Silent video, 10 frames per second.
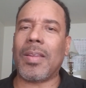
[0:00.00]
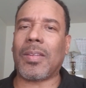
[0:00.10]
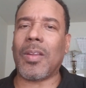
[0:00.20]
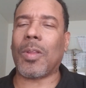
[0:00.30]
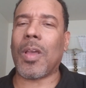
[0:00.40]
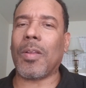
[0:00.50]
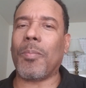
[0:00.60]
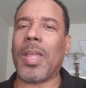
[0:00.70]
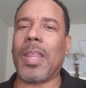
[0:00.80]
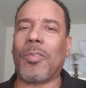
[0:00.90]
It's no longer,
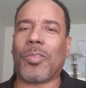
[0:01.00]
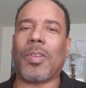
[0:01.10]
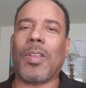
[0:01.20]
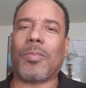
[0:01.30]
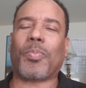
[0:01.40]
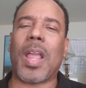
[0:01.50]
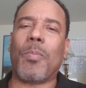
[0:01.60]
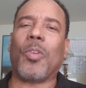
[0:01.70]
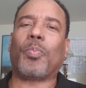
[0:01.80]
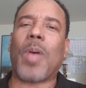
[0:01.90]
but it was it was probably the most